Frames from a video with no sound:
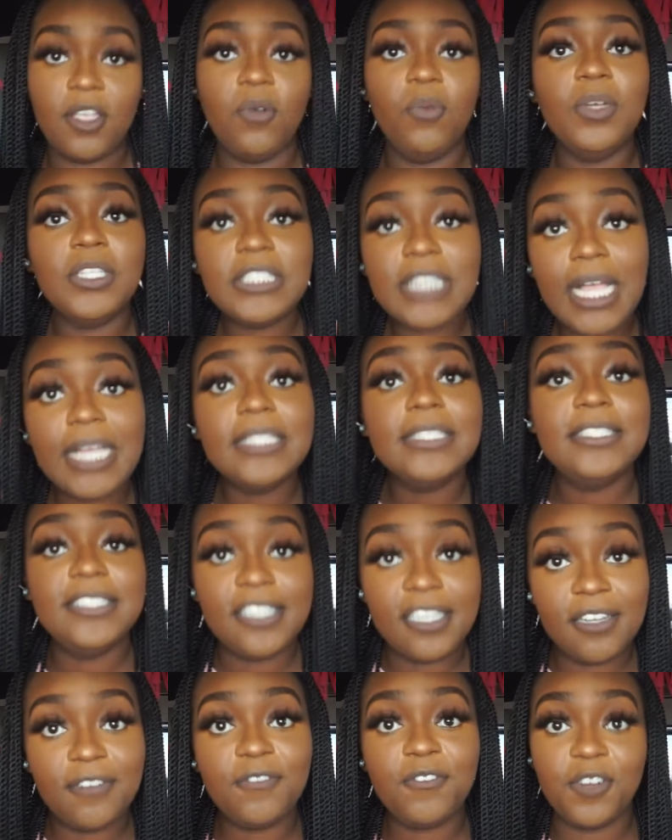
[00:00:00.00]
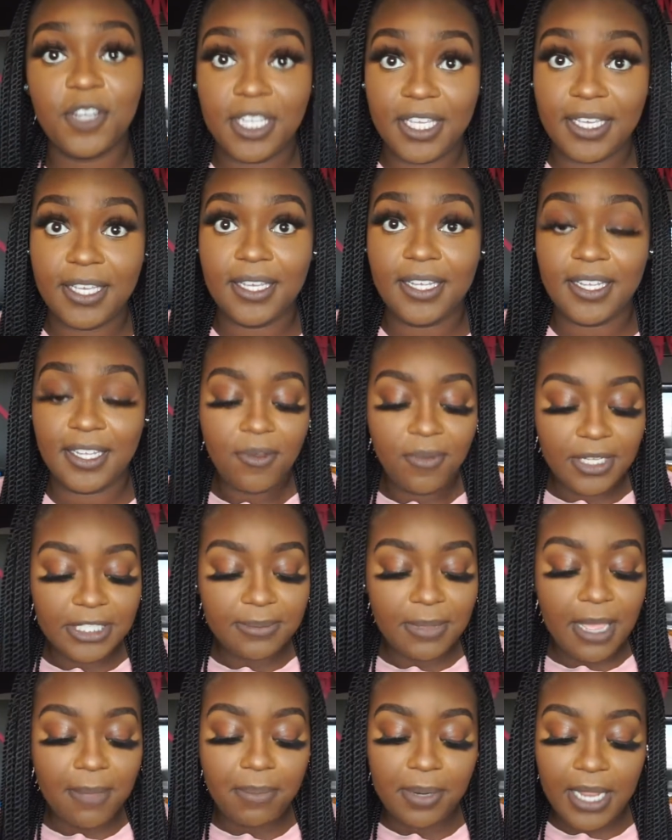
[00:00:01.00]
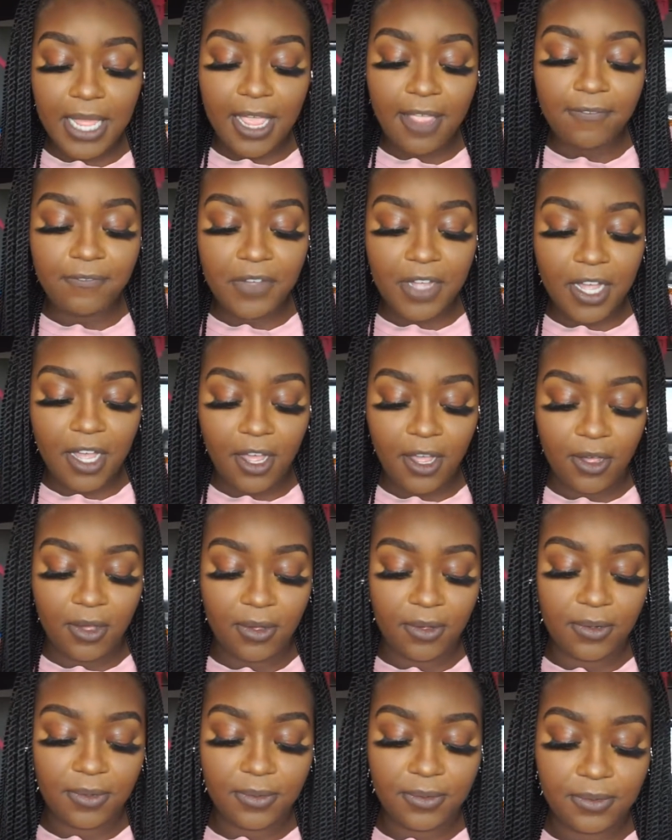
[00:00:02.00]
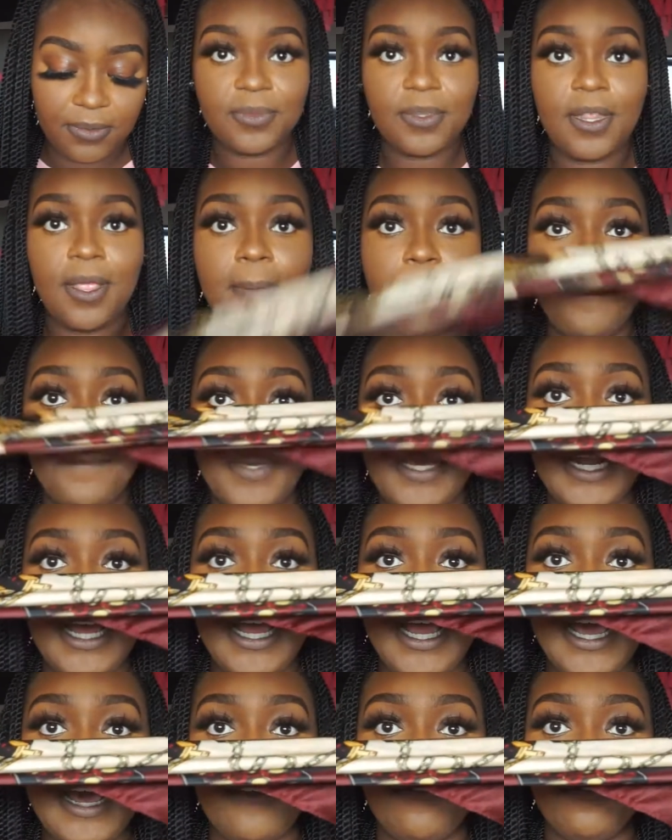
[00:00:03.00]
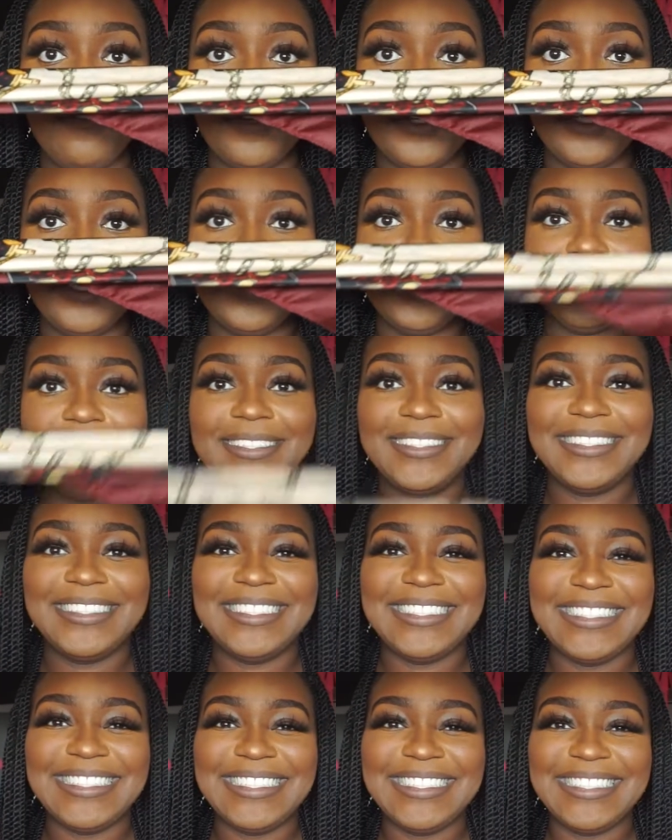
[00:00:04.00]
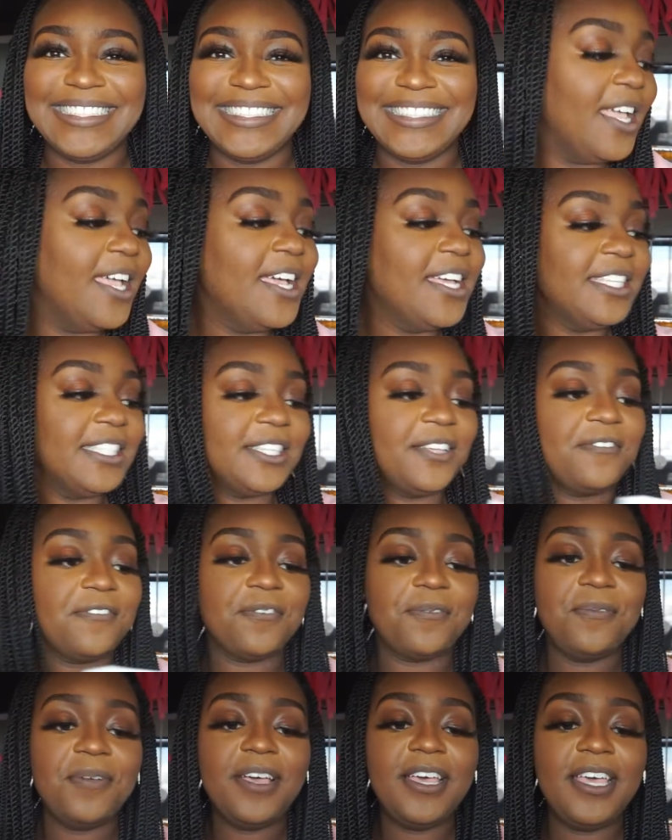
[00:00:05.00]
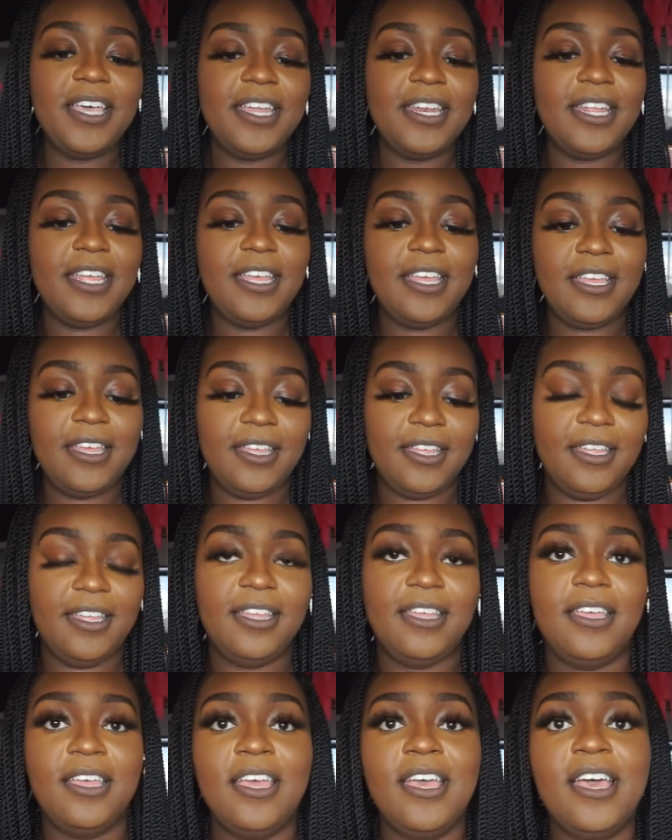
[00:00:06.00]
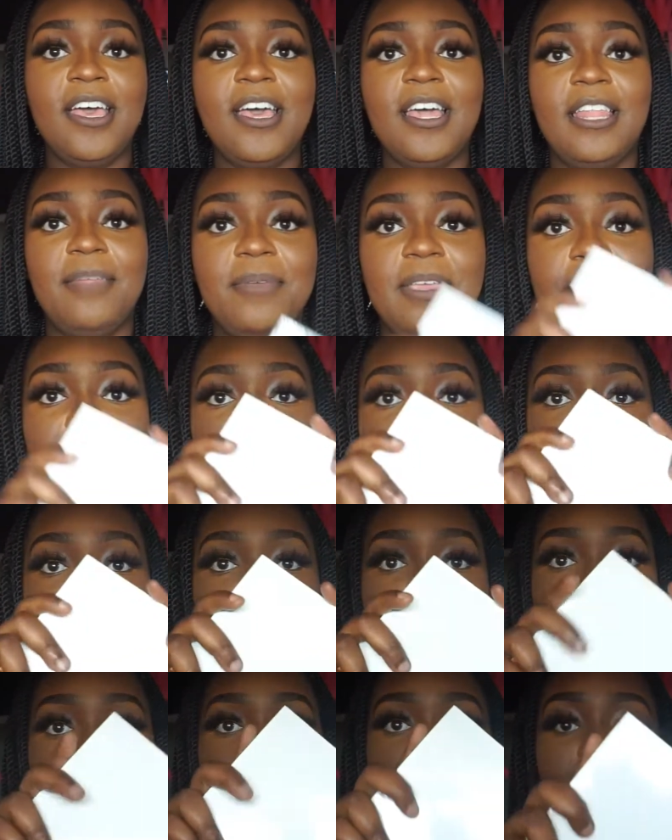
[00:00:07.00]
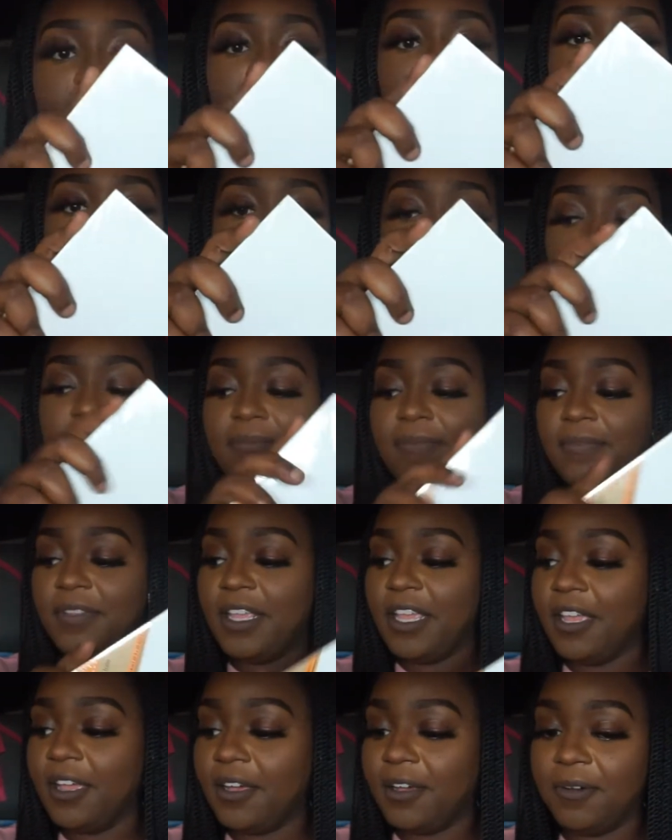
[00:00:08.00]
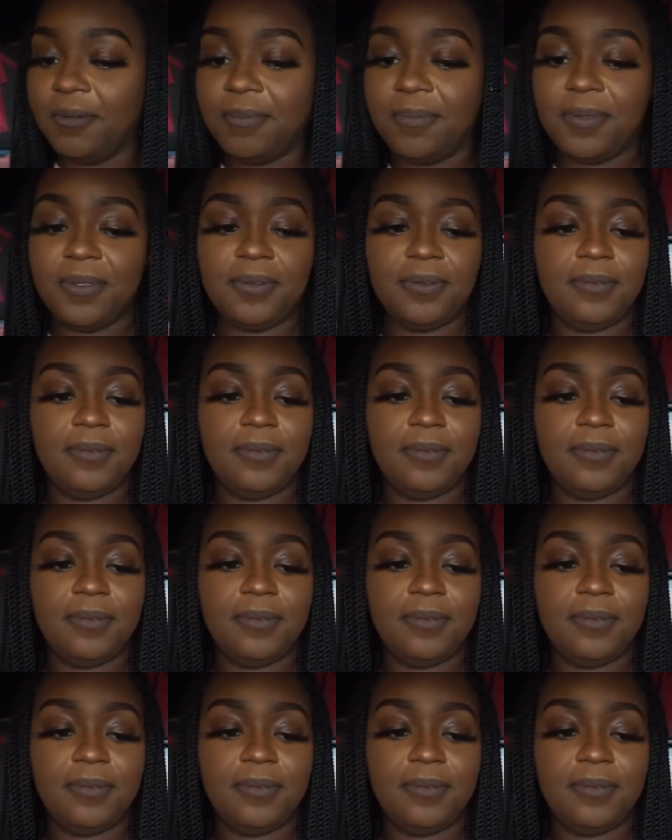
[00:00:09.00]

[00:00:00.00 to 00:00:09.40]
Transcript: which I did forget, is my blindfold. But I have one. So for one, let me get my thing open,